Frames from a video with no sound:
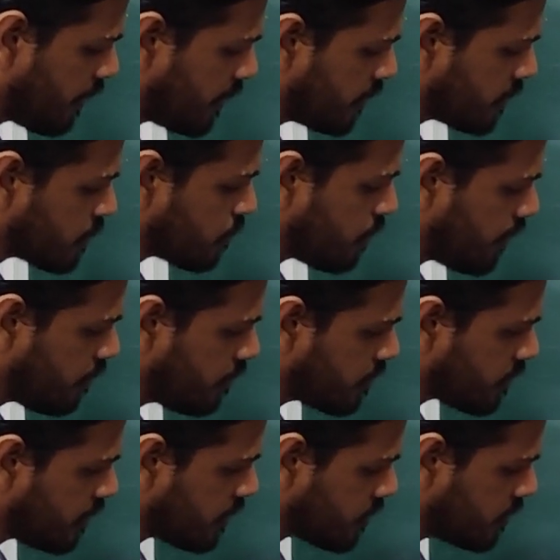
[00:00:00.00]
Minus 5
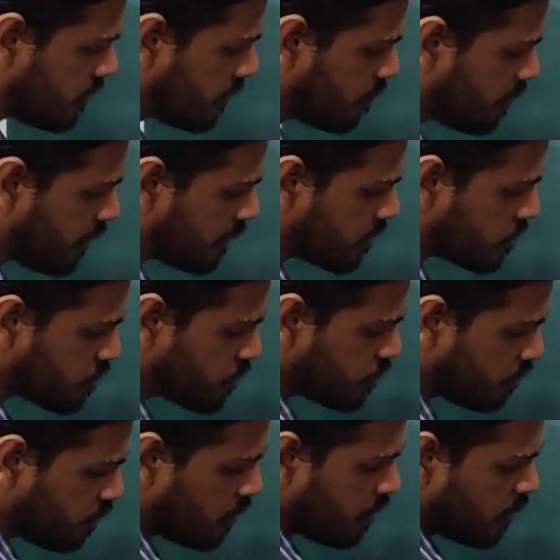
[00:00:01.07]
is less than minus
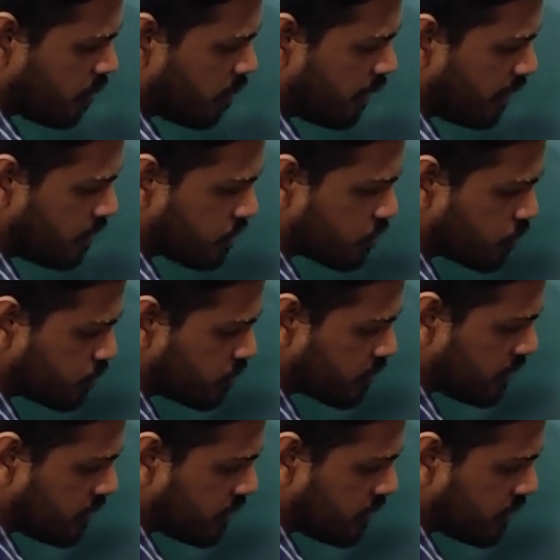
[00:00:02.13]
2, minus 2